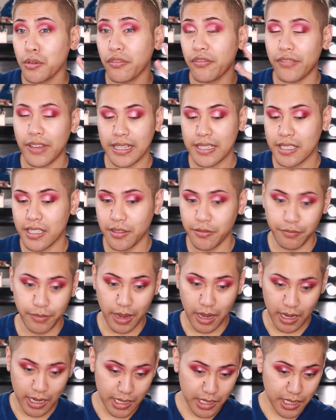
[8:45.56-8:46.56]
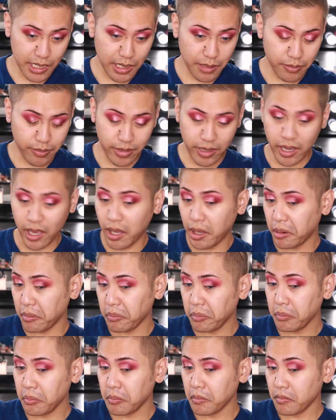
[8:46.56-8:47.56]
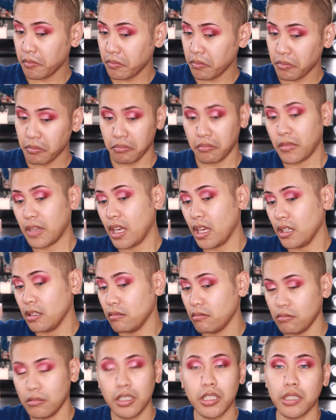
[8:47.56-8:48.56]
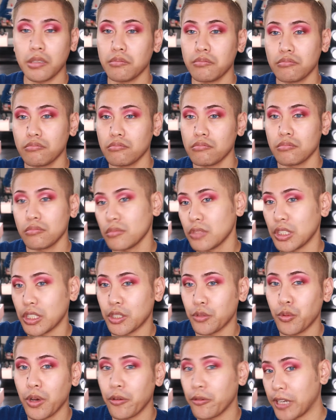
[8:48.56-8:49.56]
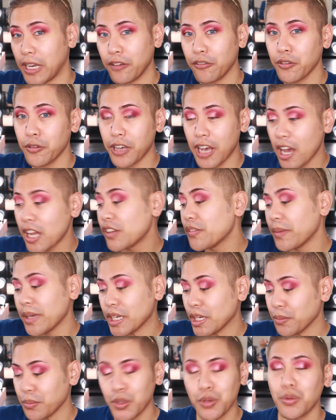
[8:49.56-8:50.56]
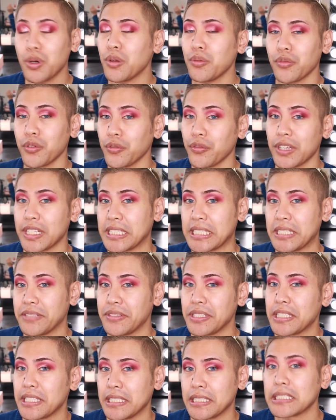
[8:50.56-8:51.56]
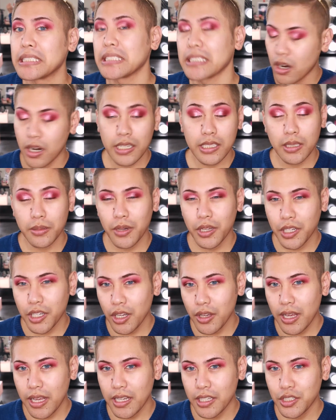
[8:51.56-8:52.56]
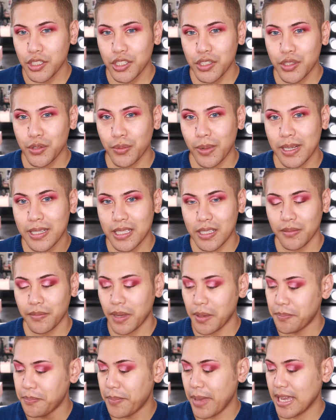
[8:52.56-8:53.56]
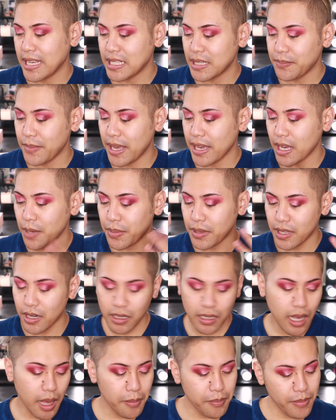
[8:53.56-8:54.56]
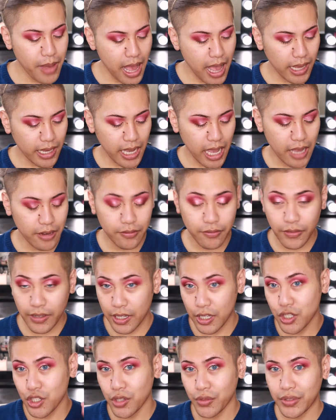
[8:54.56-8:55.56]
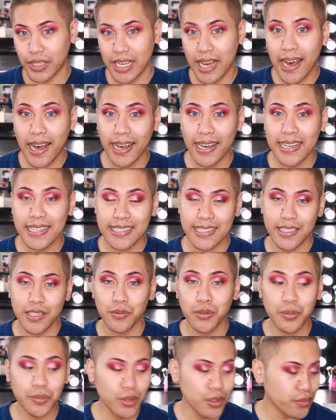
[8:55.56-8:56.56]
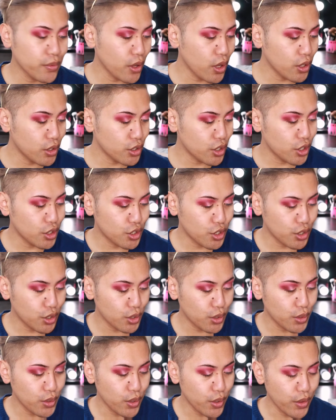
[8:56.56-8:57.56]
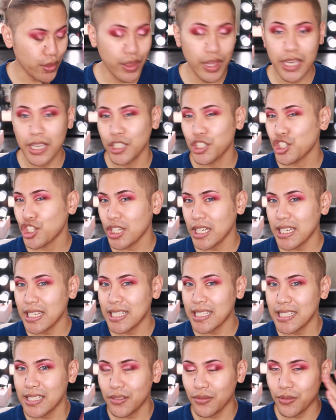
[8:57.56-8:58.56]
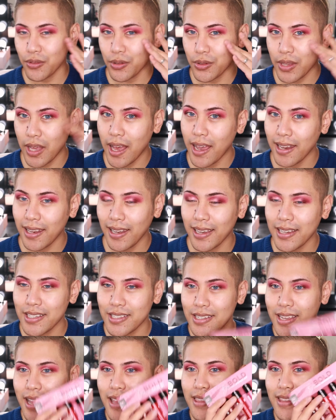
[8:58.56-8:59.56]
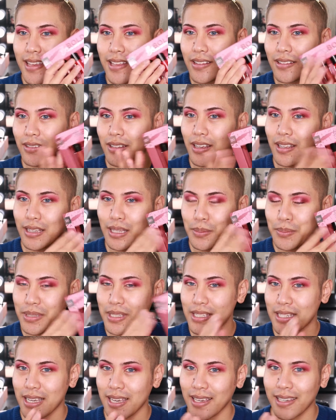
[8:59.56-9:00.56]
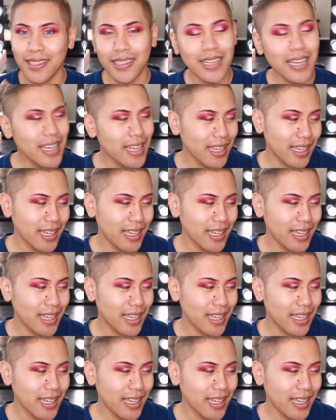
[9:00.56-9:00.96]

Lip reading: festive party, but hey, you know, you can wear whatever kind of makeup you want for festivities. All right, so I'm gonna go ahead and do the rest of my base makeup and then I'll come back and finish off the eyes and then we'll move on to the cheeks for the highlighter and then lipstick.